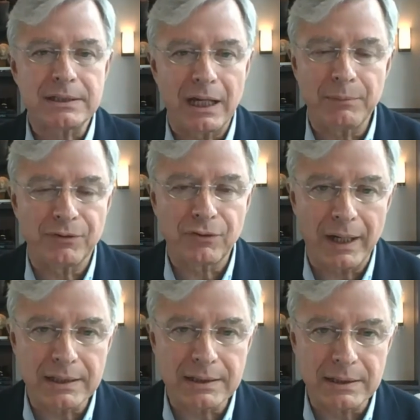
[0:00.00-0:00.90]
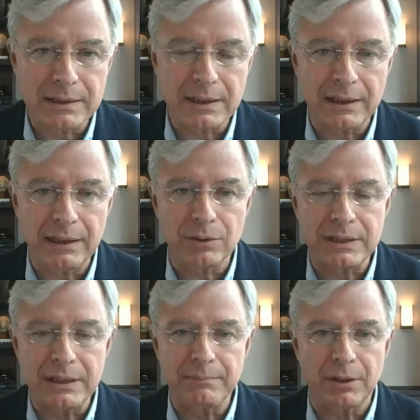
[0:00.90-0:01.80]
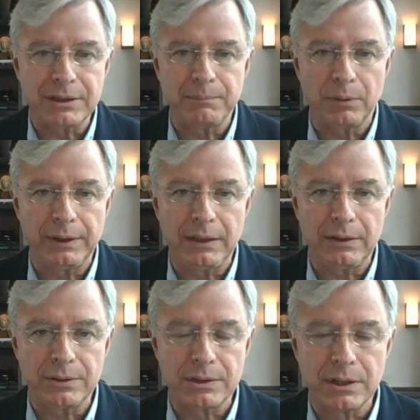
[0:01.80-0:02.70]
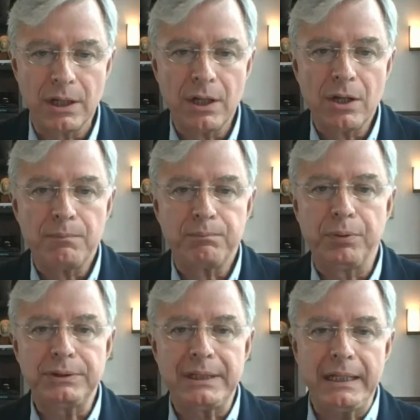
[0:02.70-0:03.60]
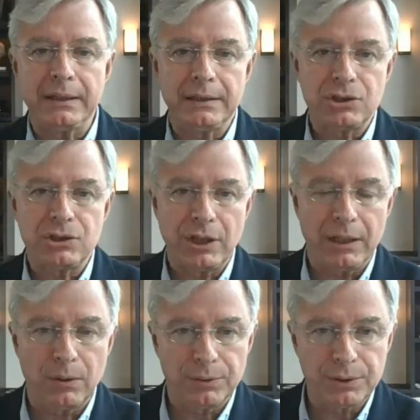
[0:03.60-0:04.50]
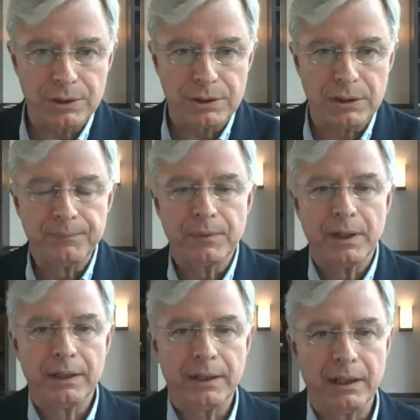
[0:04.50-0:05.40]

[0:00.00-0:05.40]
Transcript: And during this time of crisis, I think you're seeing multiple leaders putting shareholders,